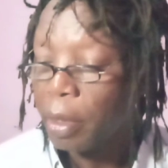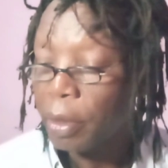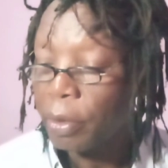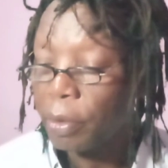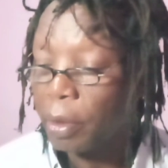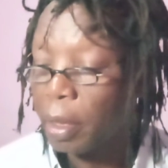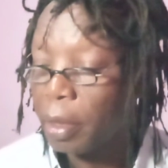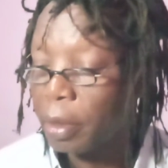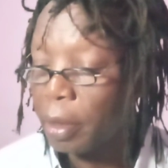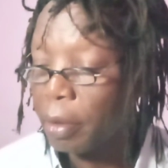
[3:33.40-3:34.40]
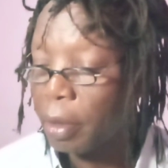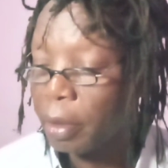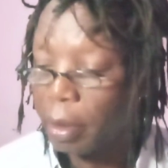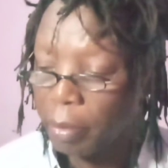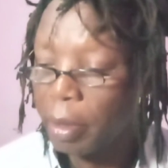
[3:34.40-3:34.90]
So here's
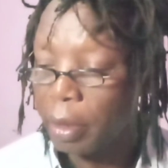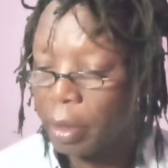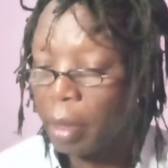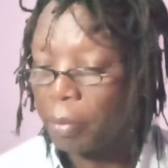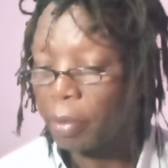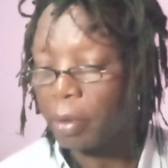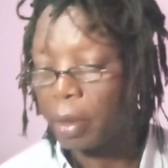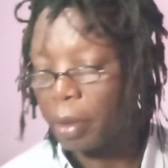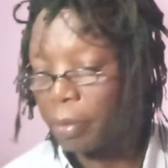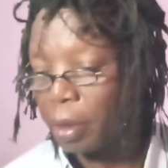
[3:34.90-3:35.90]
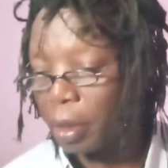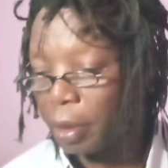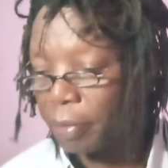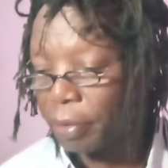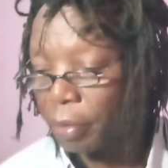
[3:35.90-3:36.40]
some example that I want to
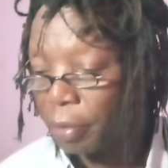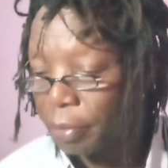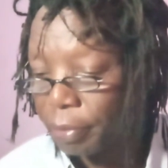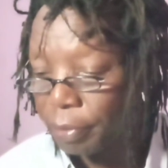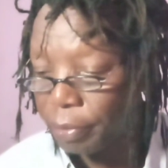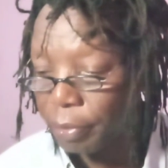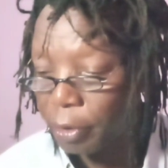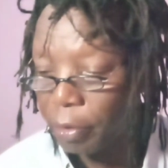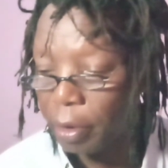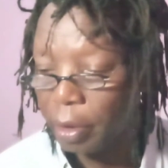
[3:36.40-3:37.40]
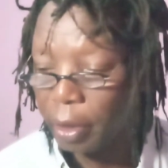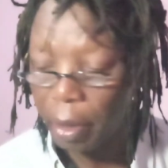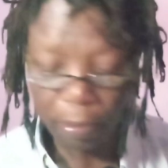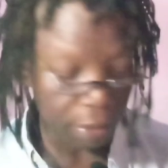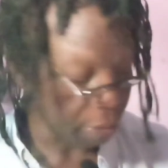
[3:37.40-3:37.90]
give you.
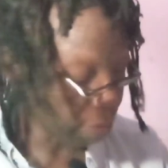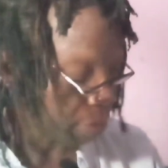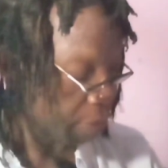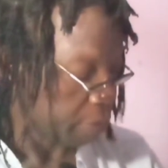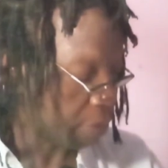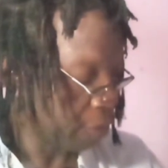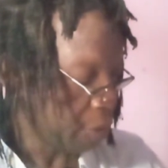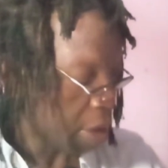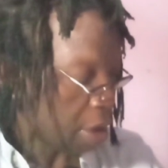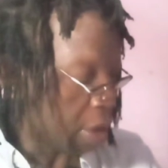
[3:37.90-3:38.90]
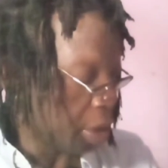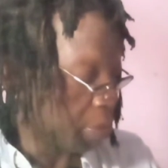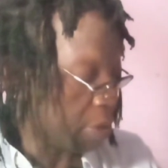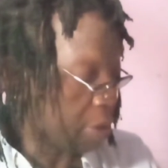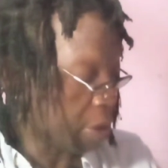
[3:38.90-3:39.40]
Example, let
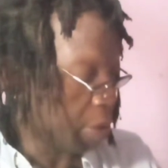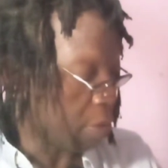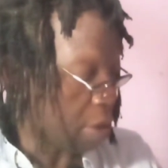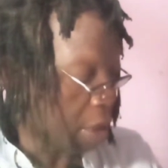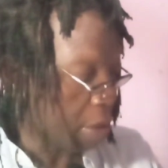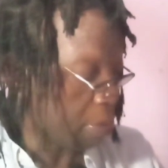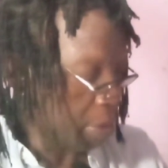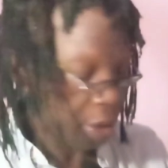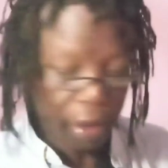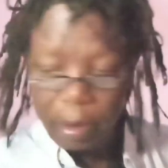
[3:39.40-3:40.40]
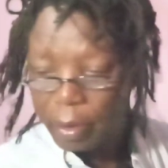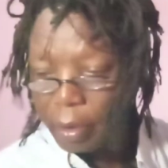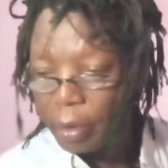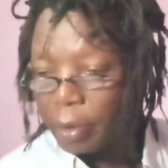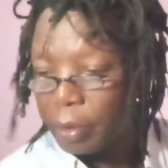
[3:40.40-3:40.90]
me say y
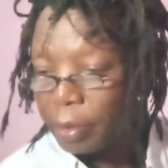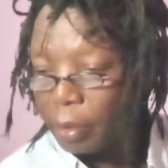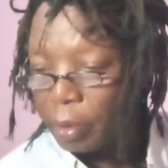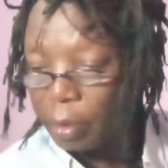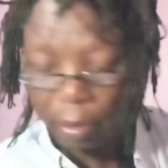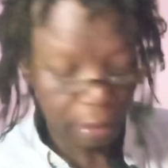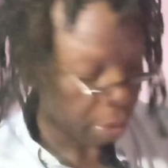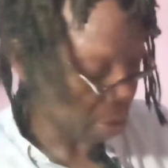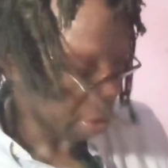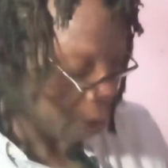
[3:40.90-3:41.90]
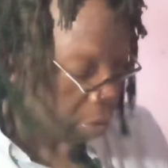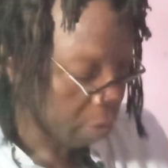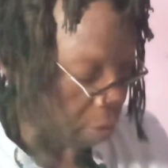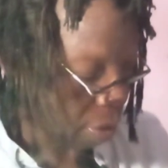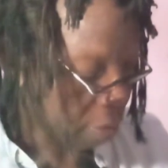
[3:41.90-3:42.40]
minus
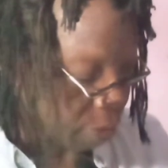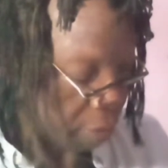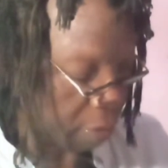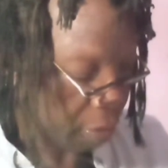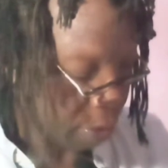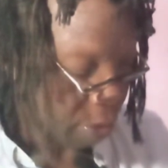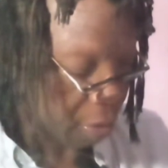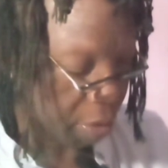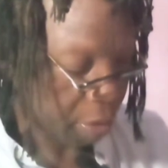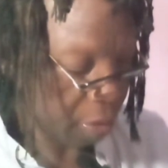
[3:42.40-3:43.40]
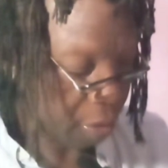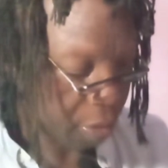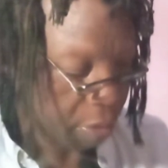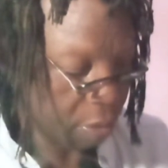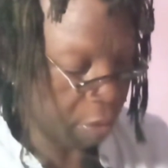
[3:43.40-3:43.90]
12 is equals to
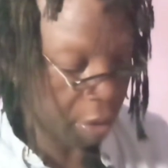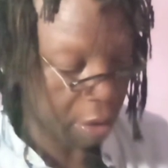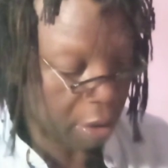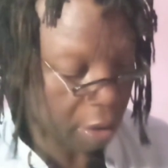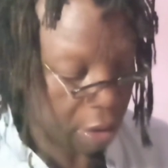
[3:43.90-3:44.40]
20.